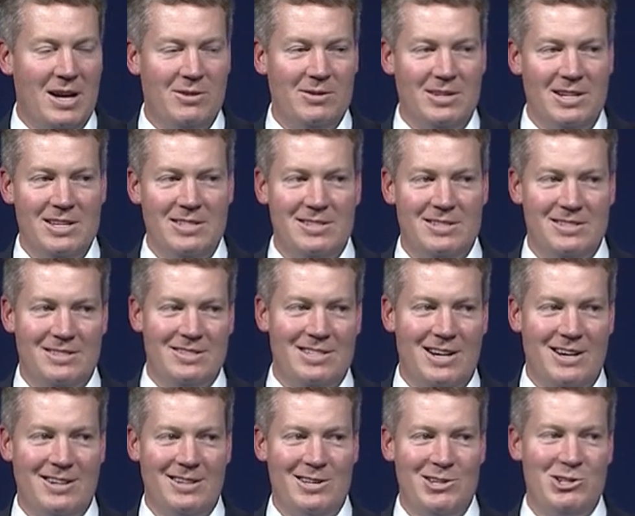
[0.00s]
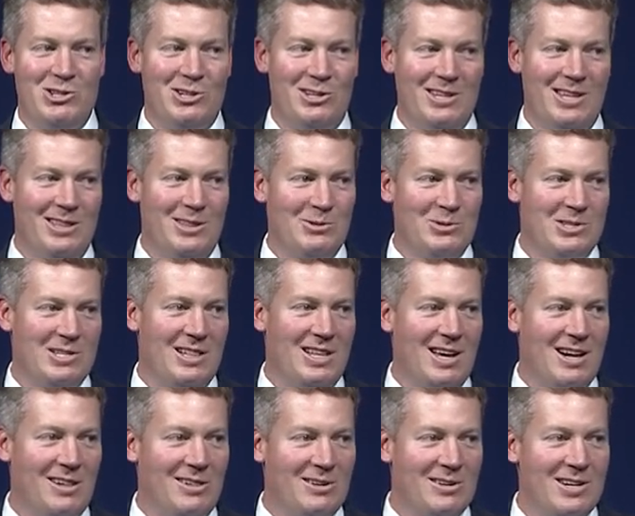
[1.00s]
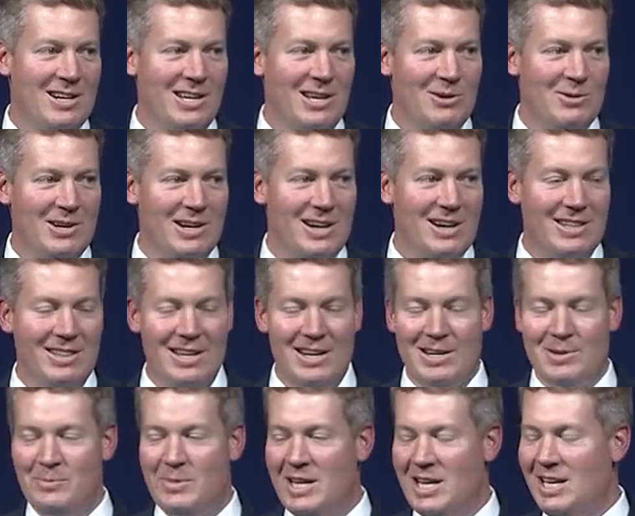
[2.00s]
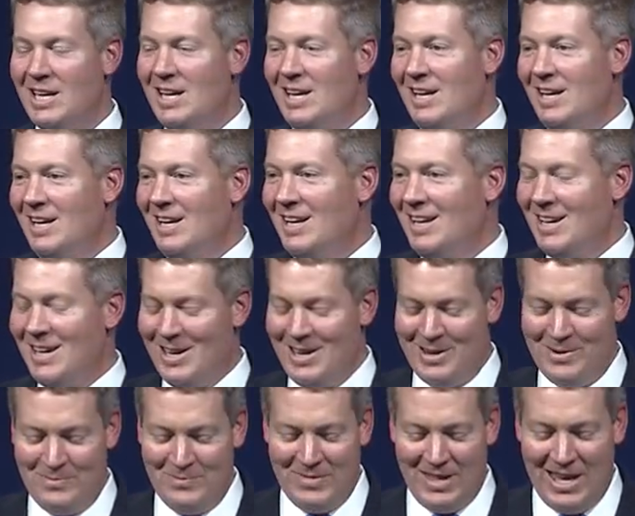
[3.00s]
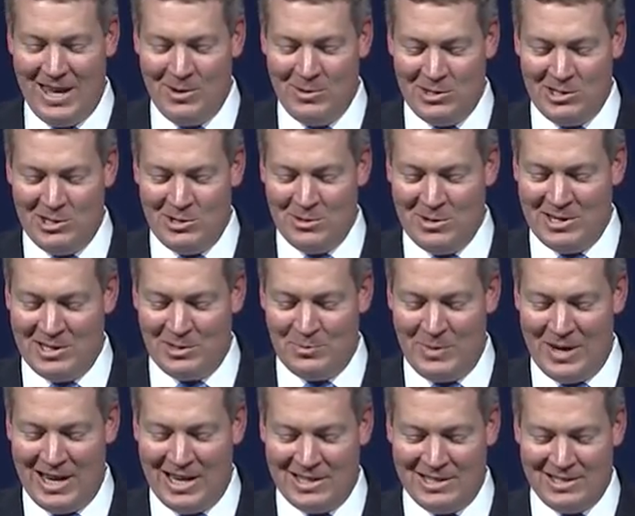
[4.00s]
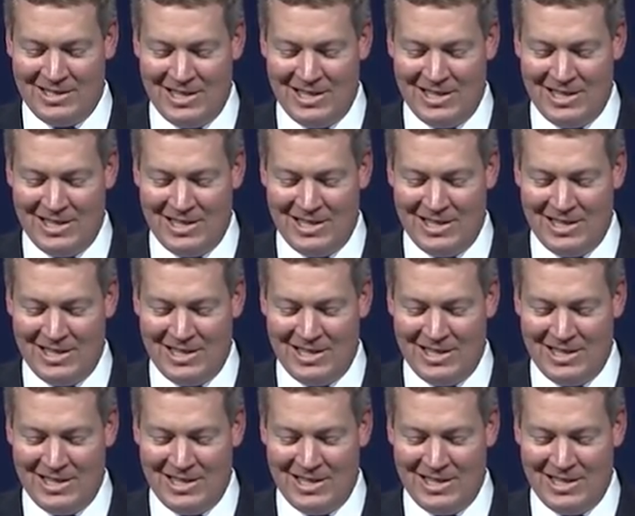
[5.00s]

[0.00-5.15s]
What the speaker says: really entirely sure that there was a lot of learning going on there, but he was doing his best,